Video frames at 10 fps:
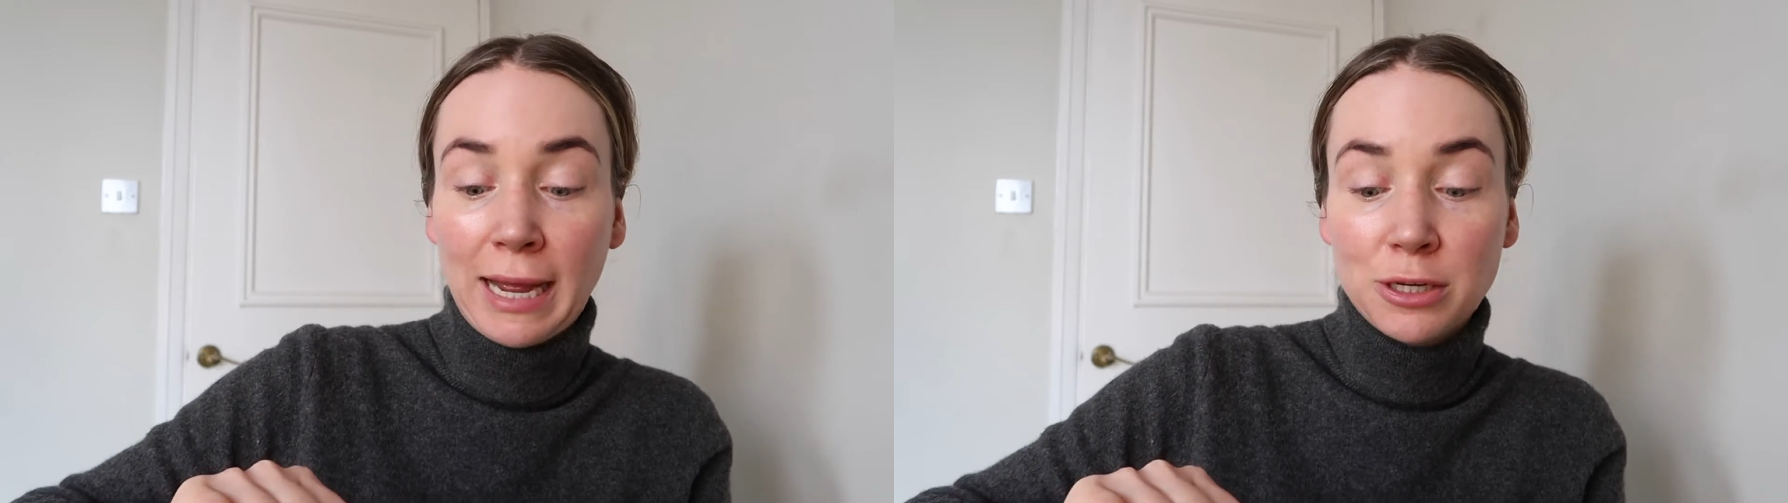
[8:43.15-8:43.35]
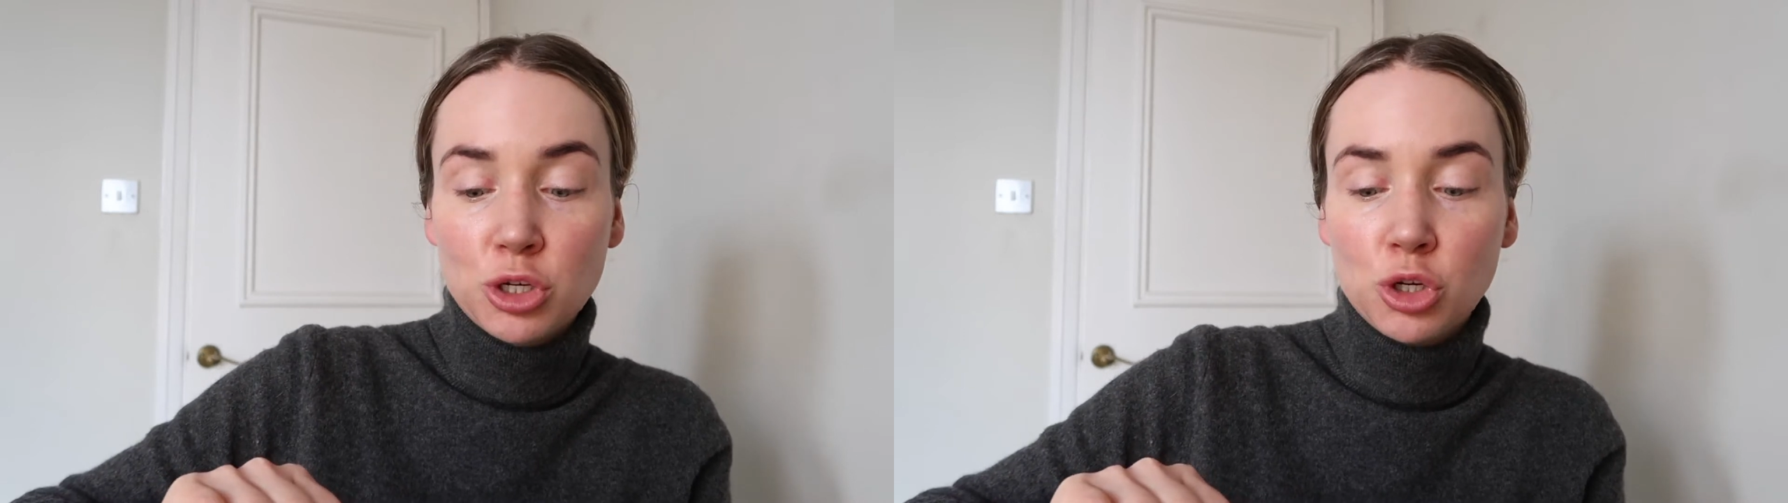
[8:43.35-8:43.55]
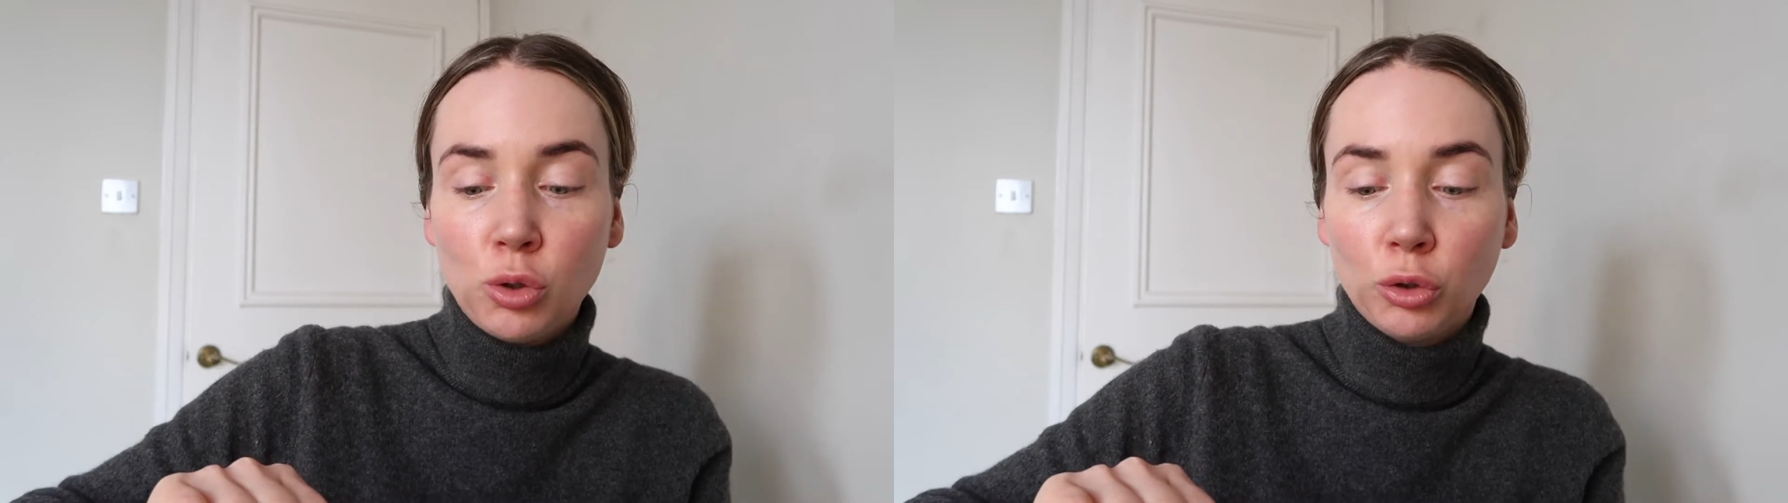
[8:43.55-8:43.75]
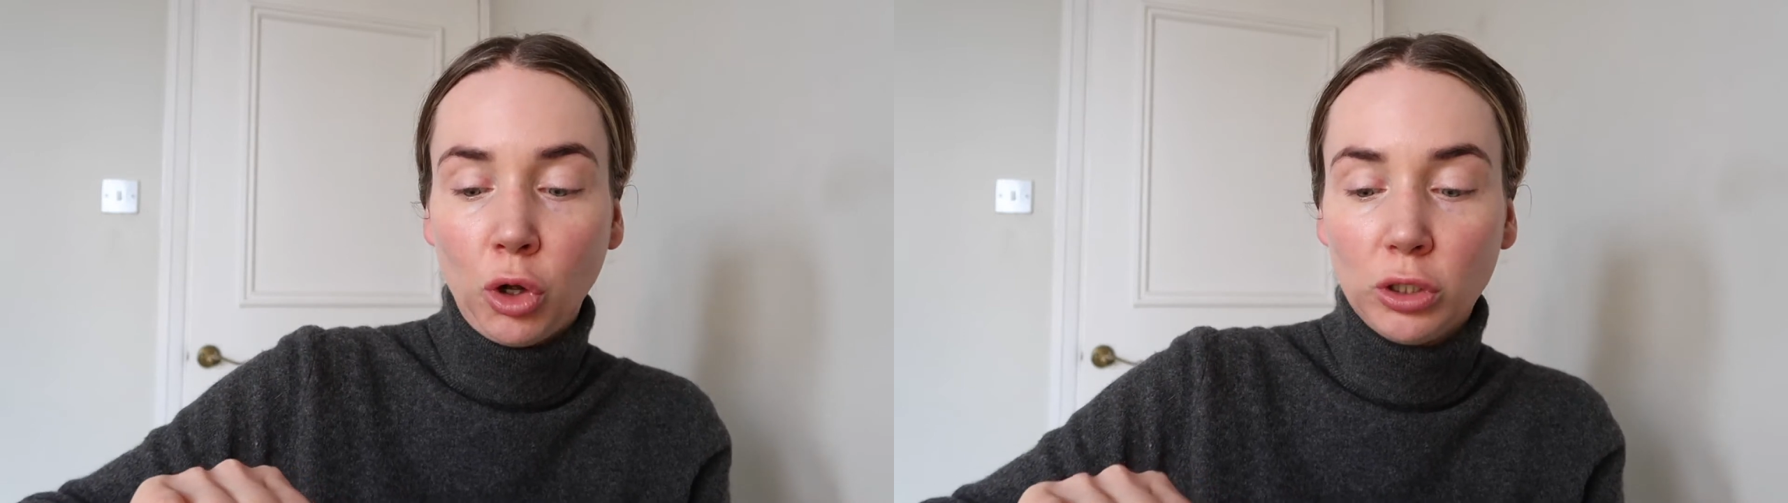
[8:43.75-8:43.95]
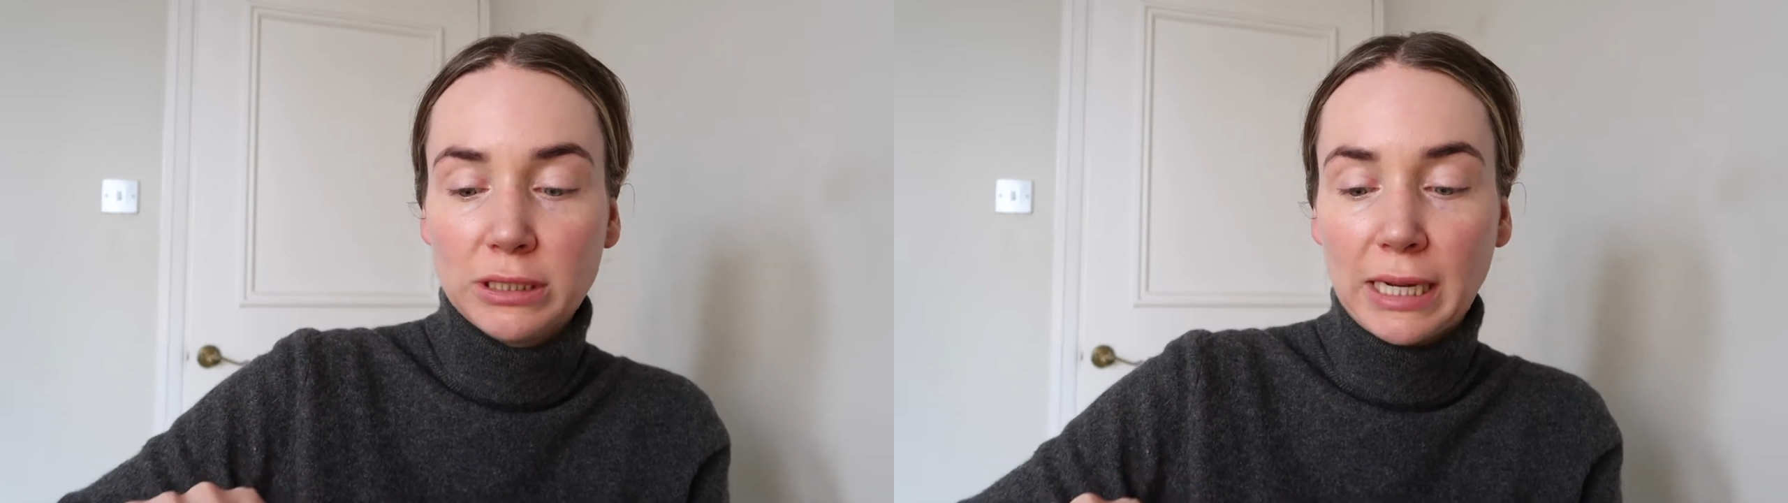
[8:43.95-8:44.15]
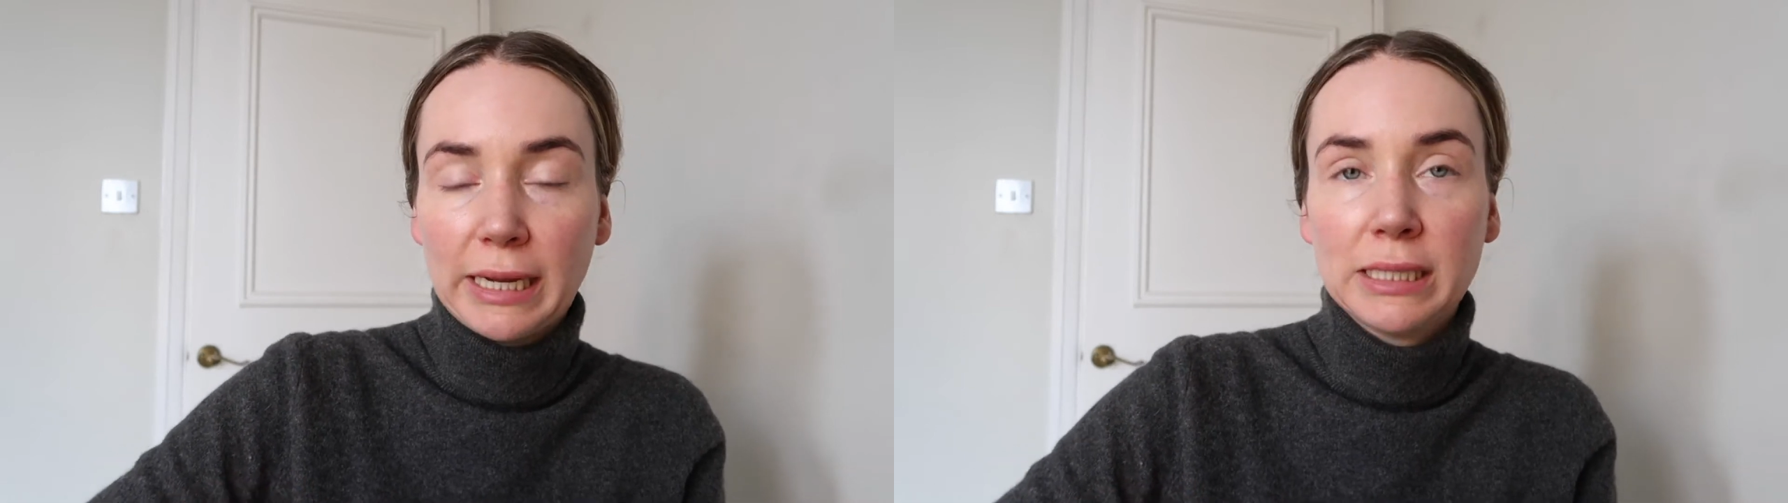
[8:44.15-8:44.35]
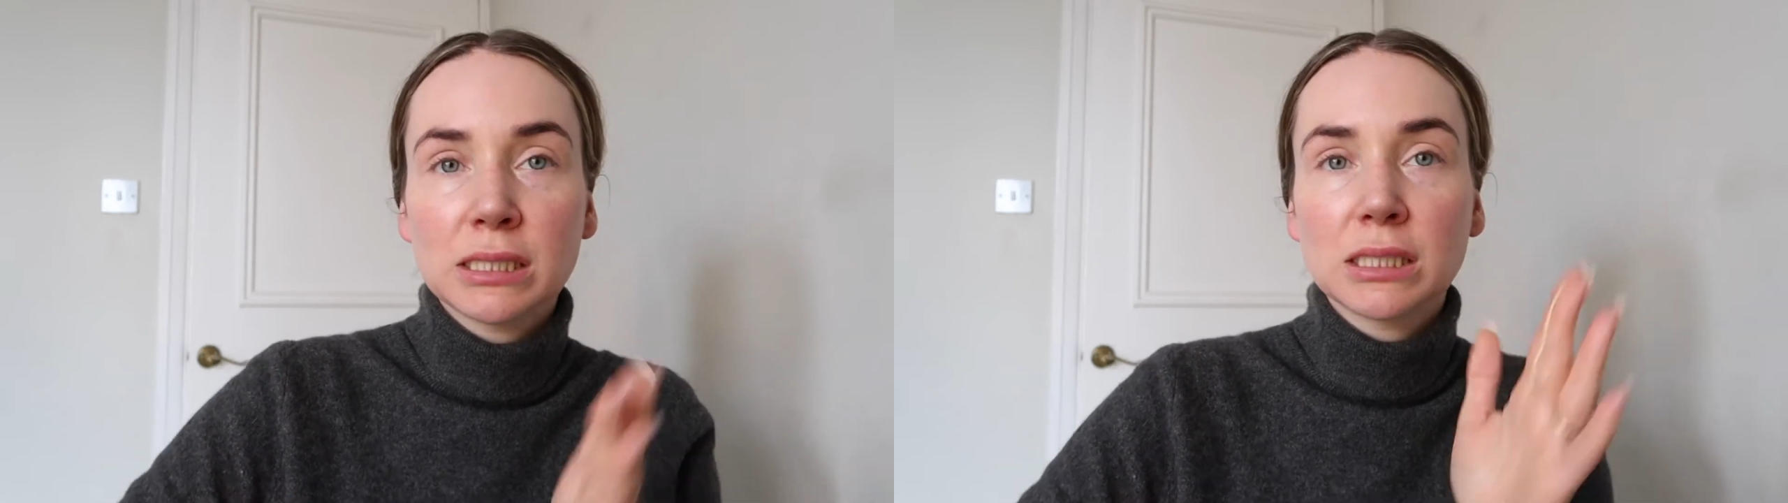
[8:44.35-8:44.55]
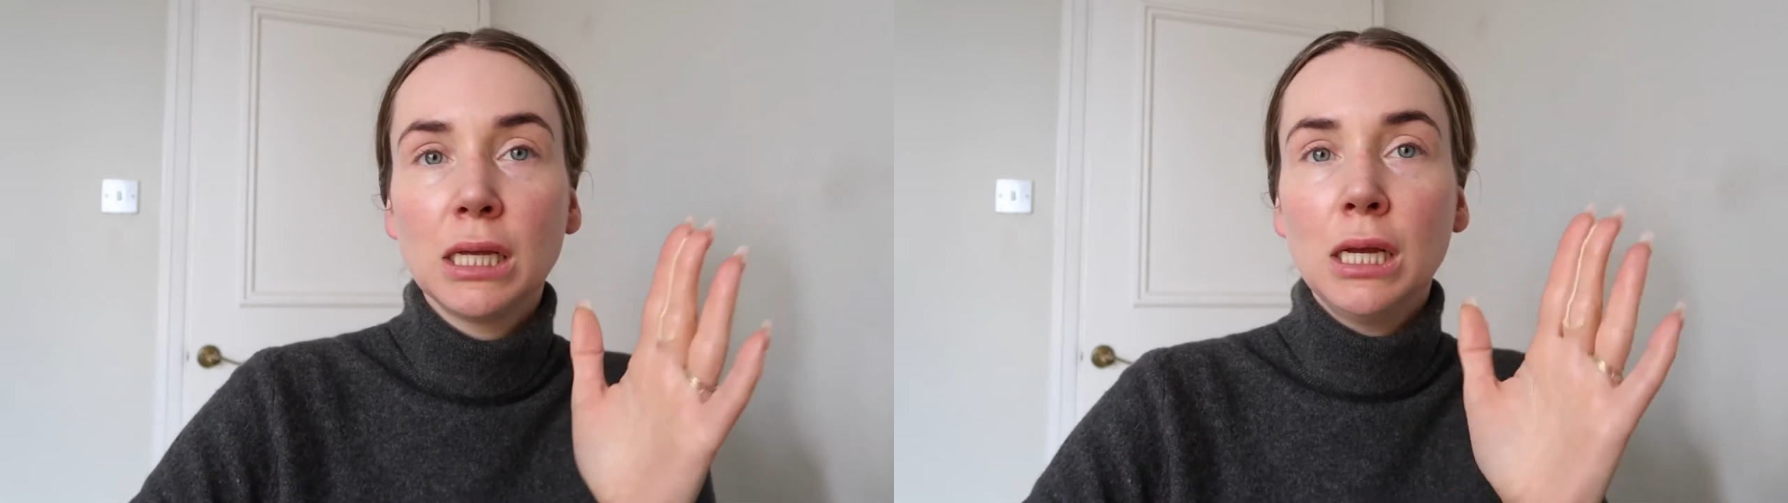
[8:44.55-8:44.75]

I do on holidays.